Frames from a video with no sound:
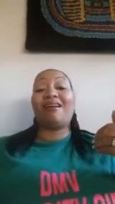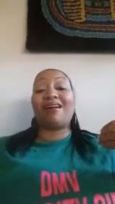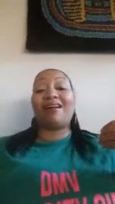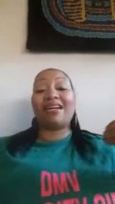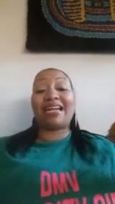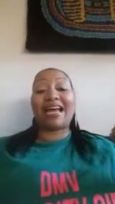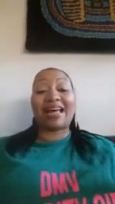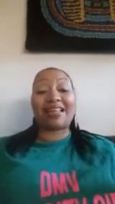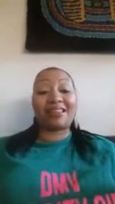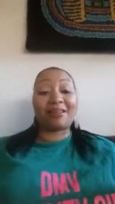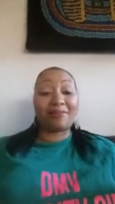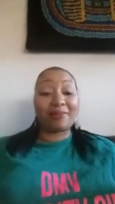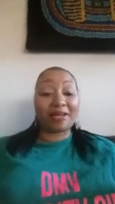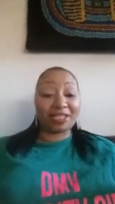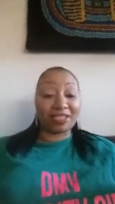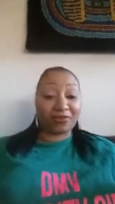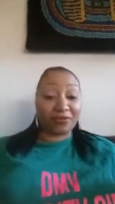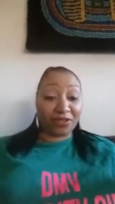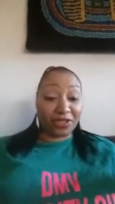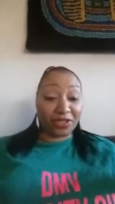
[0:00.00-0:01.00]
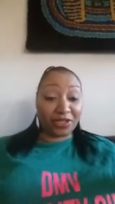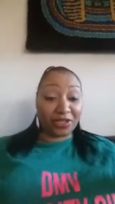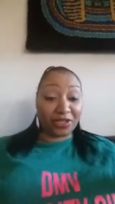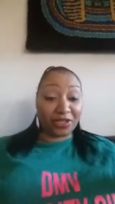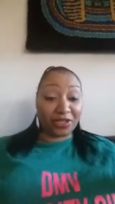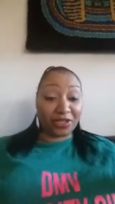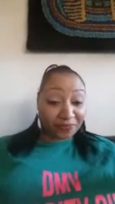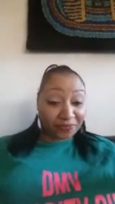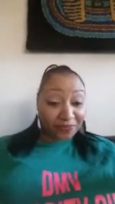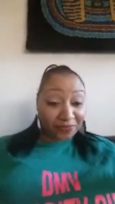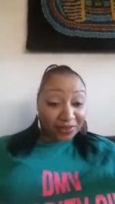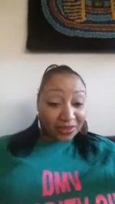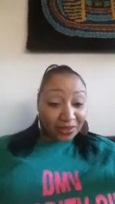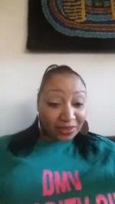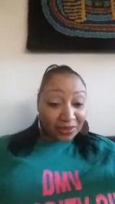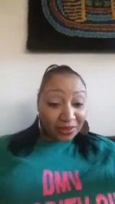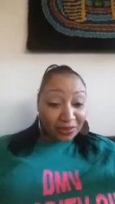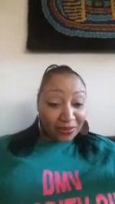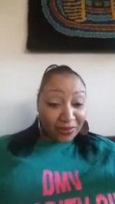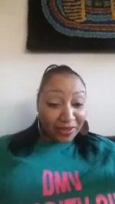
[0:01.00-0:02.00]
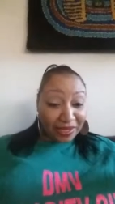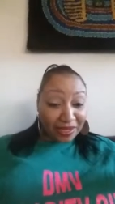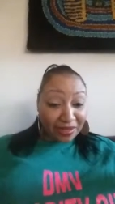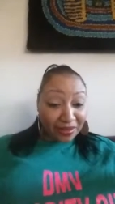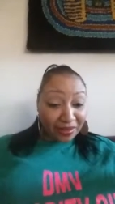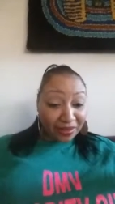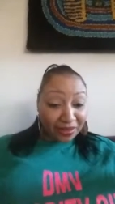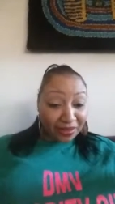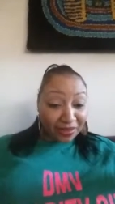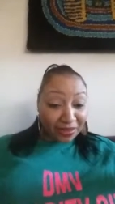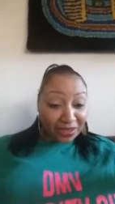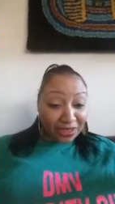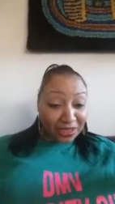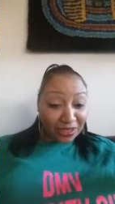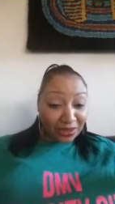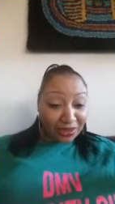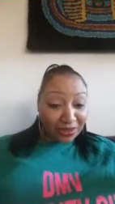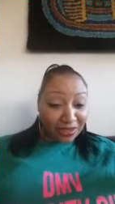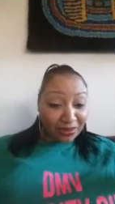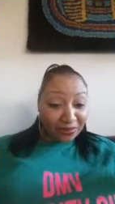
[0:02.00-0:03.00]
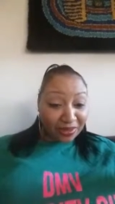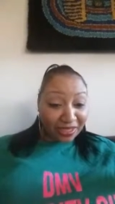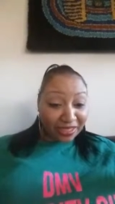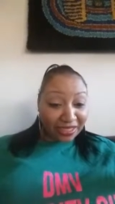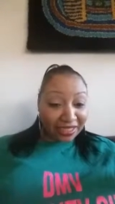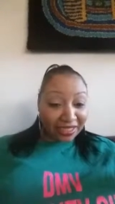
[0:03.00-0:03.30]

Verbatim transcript: we could no longer show them what love looked like as husband and wife.